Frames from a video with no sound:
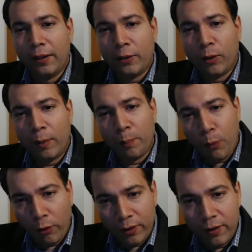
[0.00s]

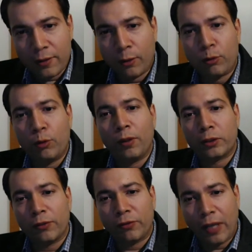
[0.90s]
importance or too
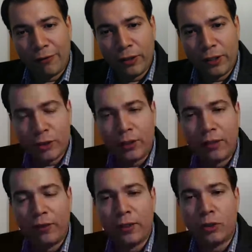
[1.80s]
much of coverage
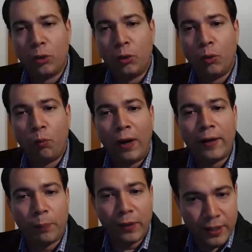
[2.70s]
given to
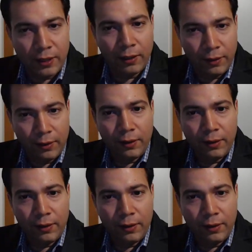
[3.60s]
one person,